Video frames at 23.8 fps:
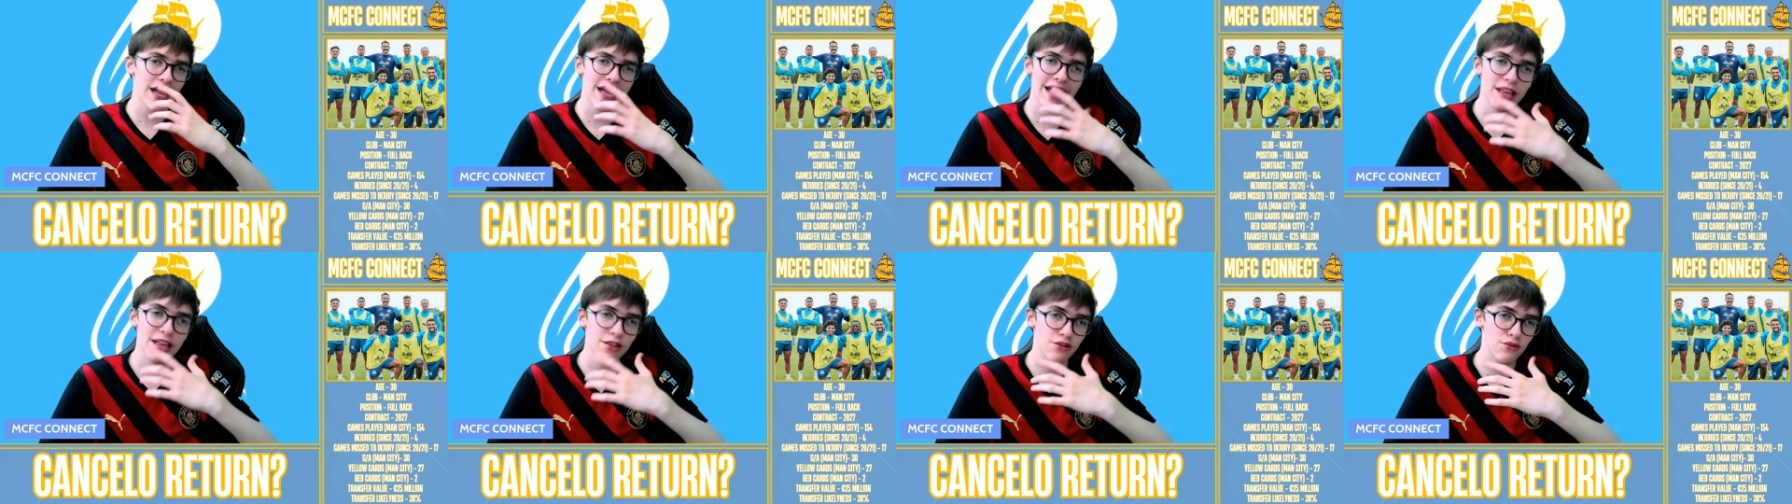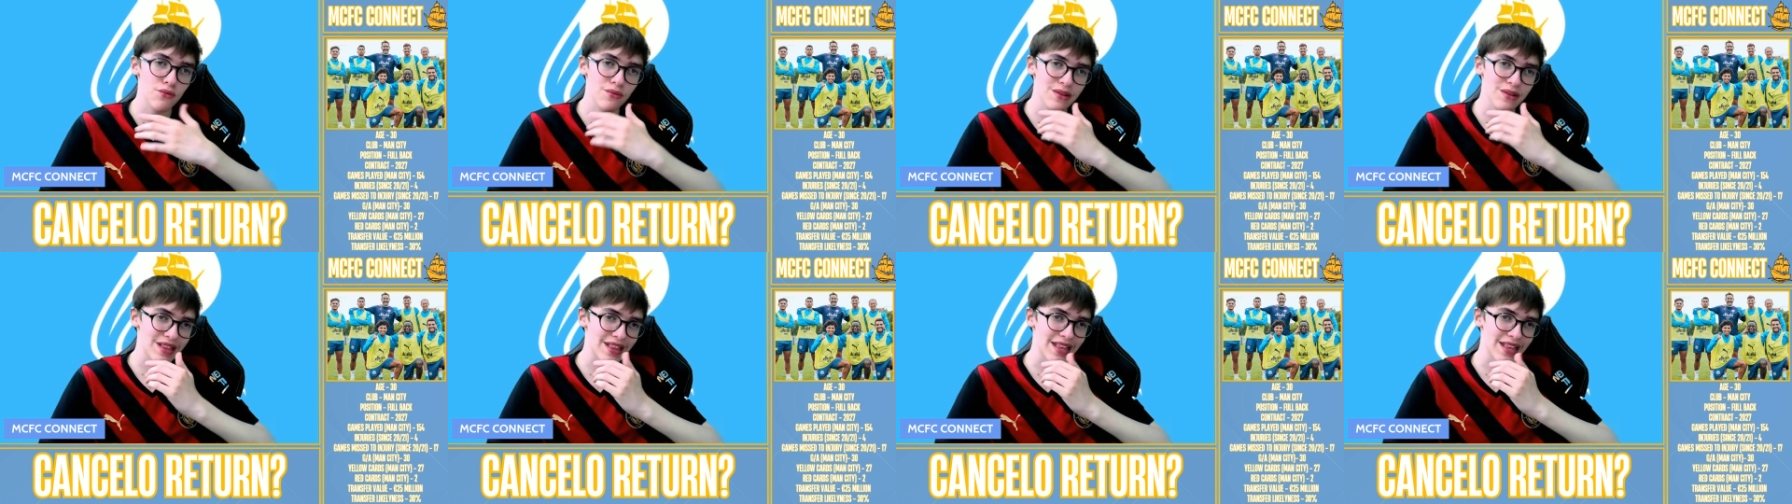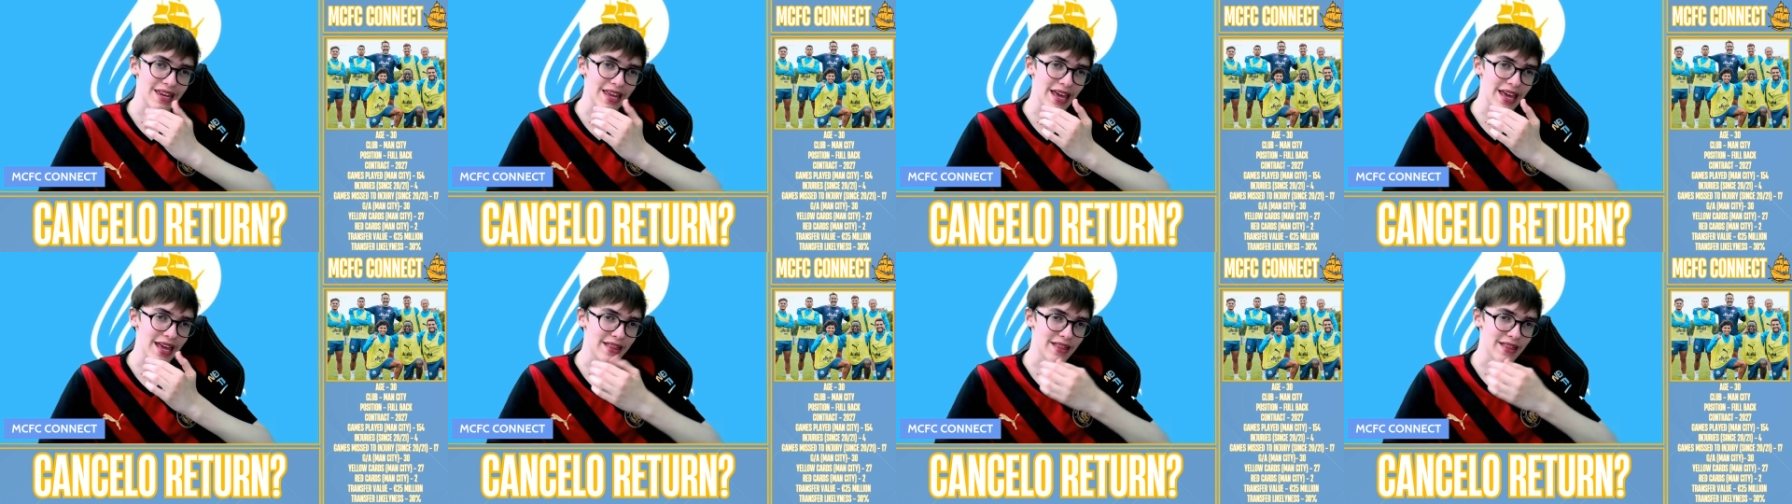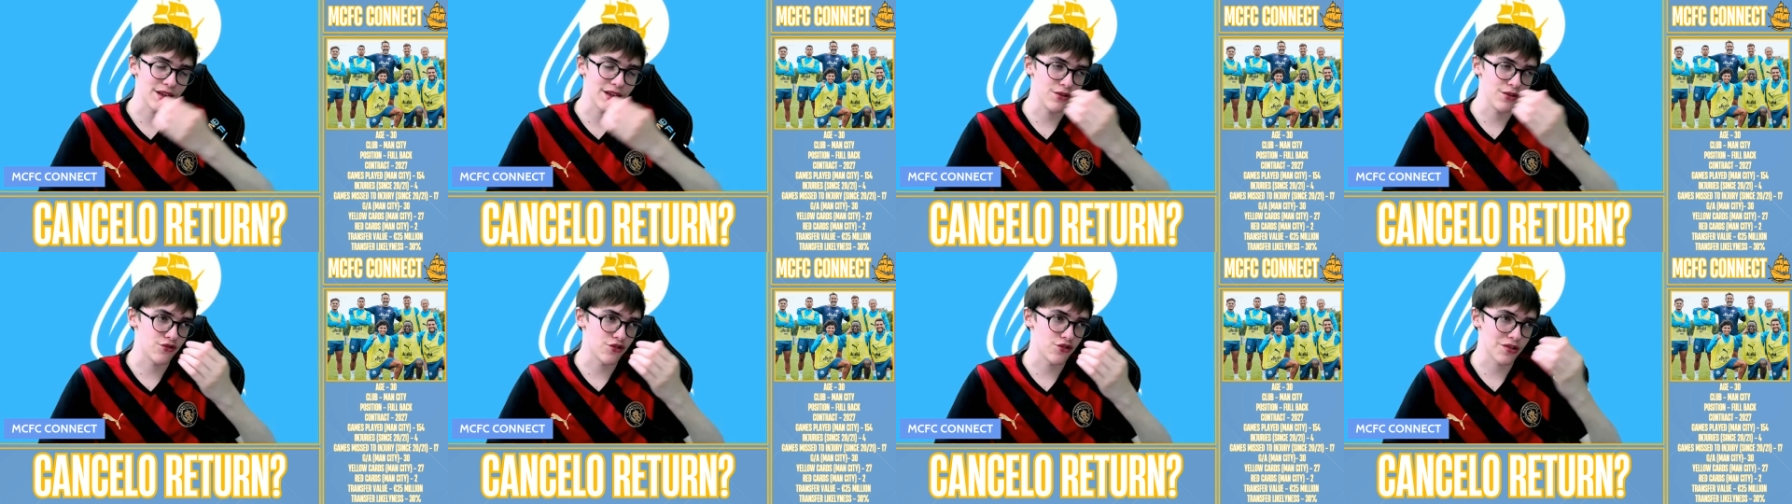it's always the day that
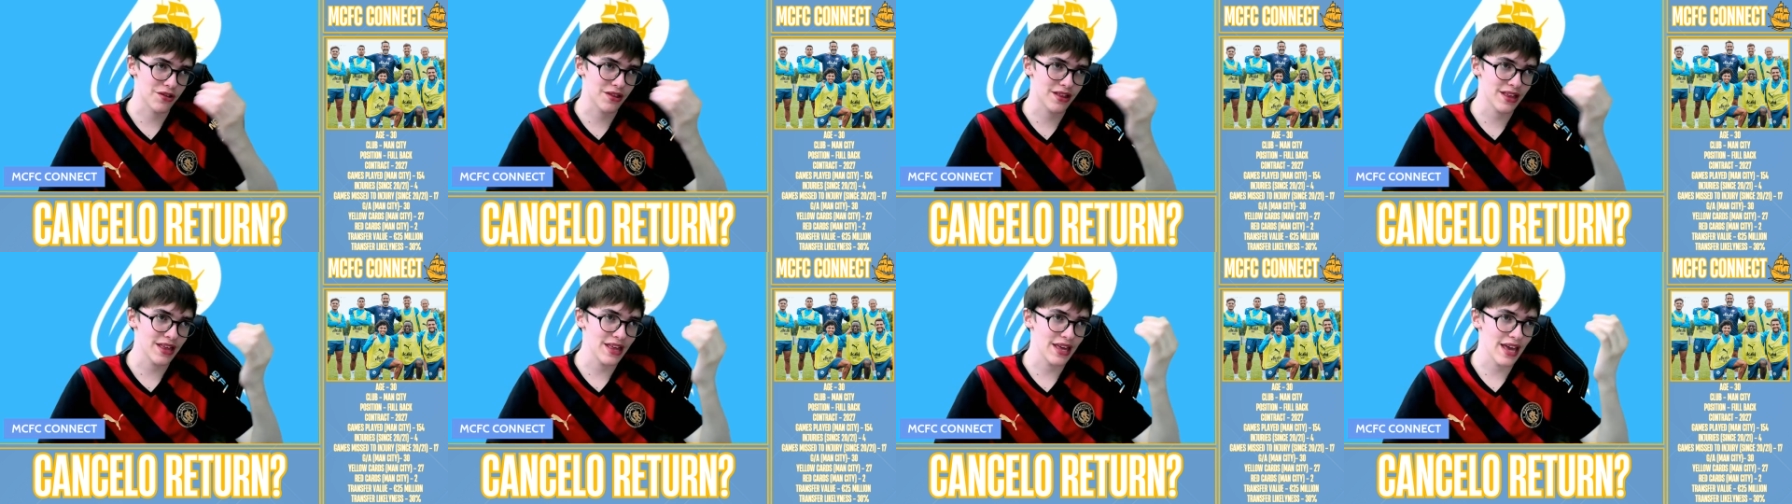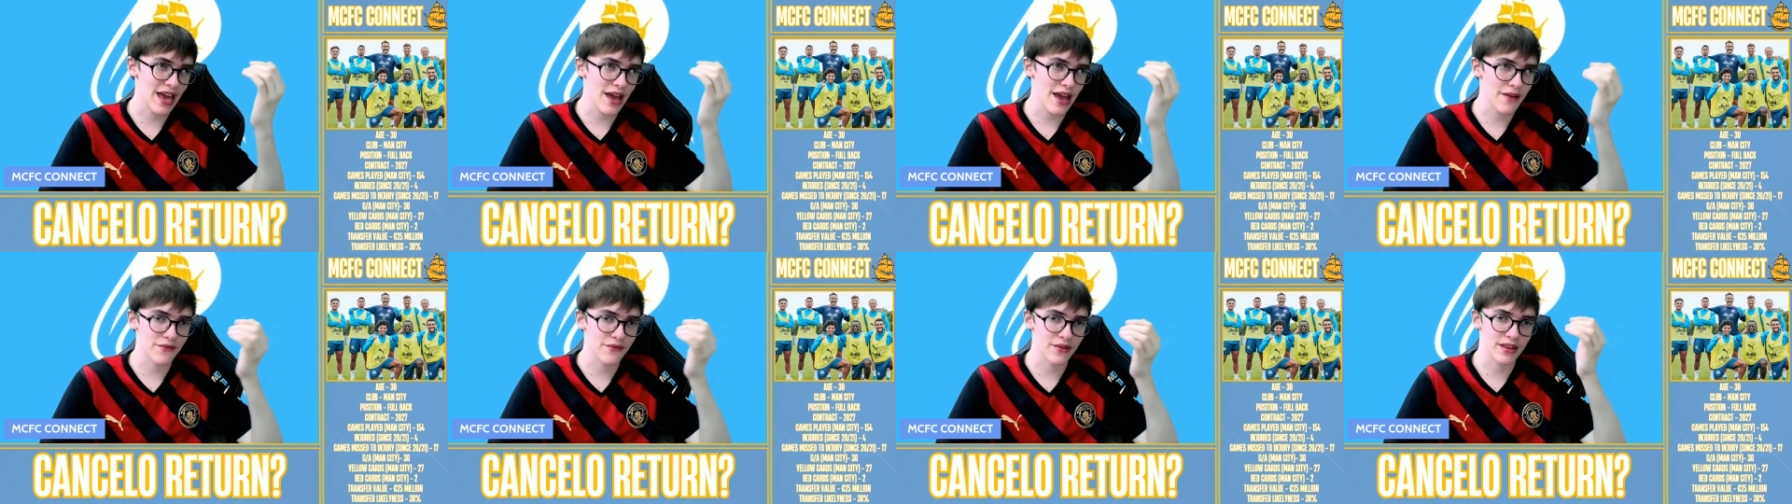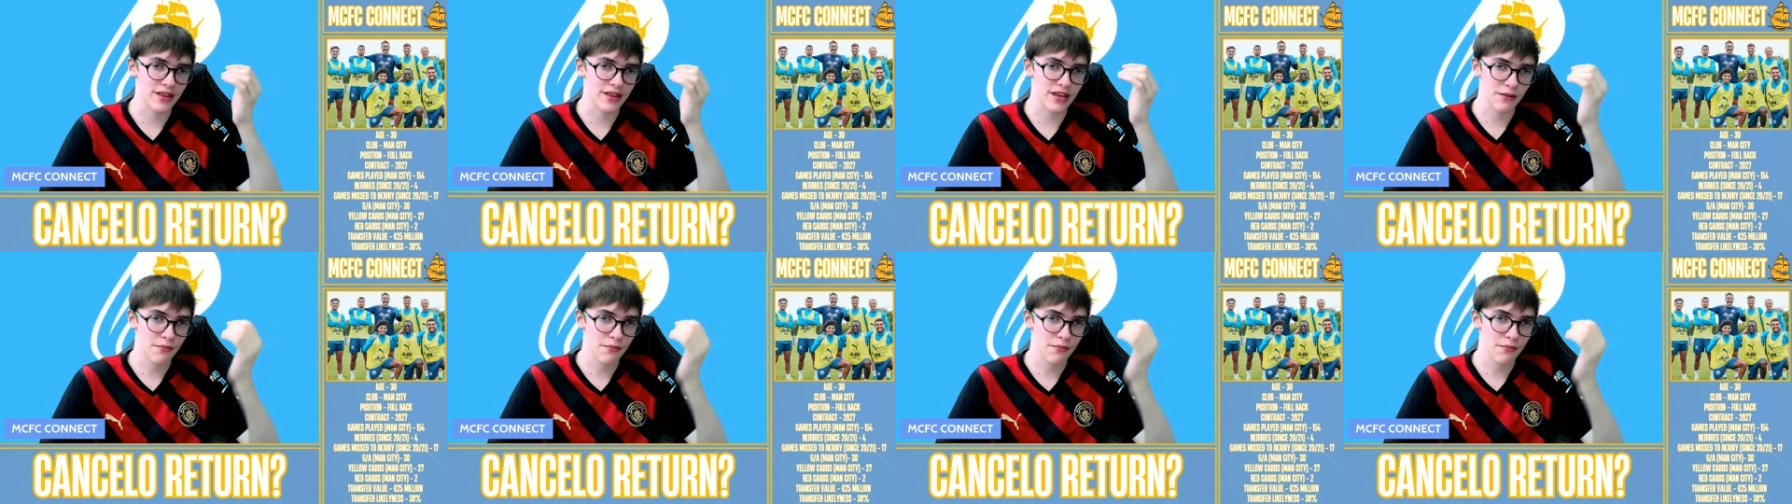you just see everything